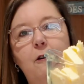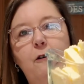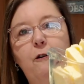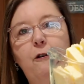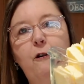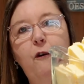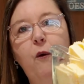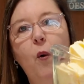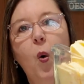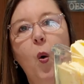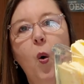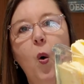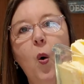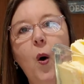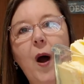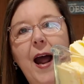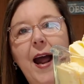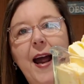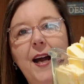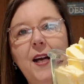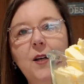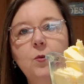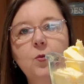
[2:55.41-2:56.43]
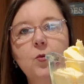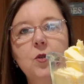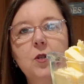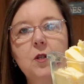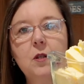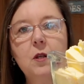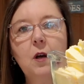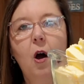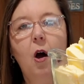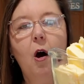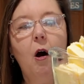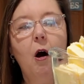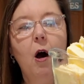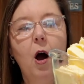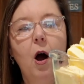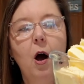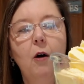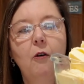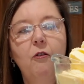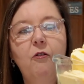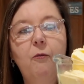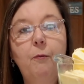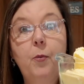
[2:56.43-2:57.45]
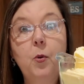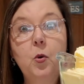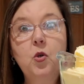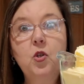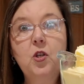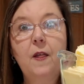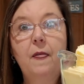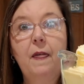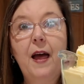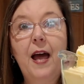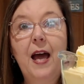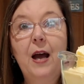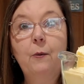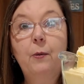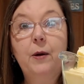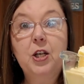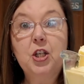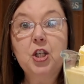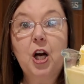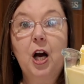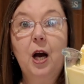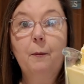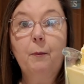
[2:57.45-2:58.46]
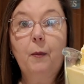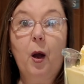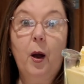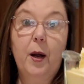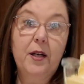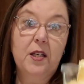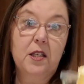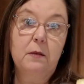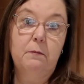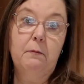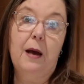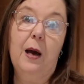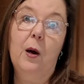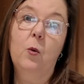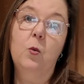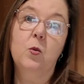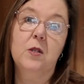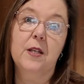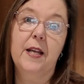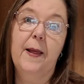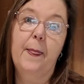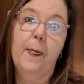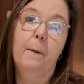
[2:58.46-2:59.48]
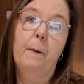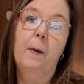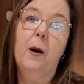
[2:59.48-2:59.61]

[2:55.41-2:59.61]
4 ounces of butter there, which I'm going to melt in the